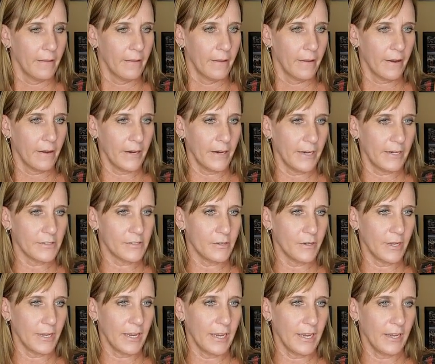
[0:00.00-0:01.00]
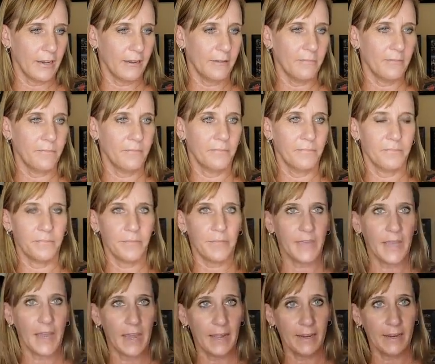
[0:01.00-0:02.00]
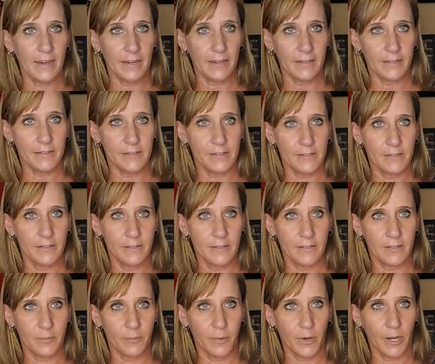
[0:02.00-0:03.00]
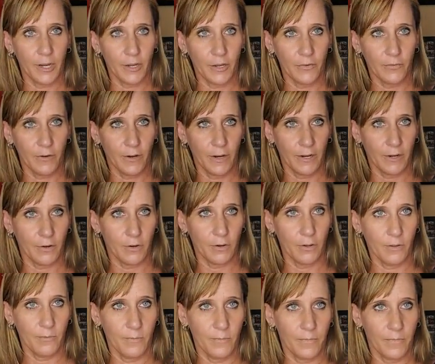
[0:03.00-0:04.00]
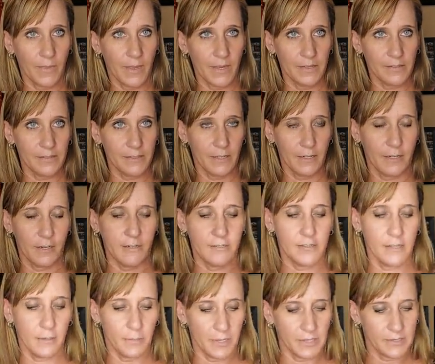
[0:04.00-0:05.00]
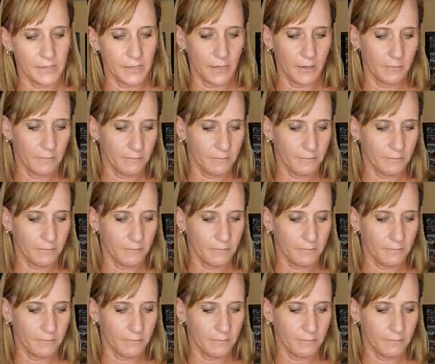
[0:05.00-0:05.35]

Alright, so again, that is the breakover angle as seen on a side-by-side.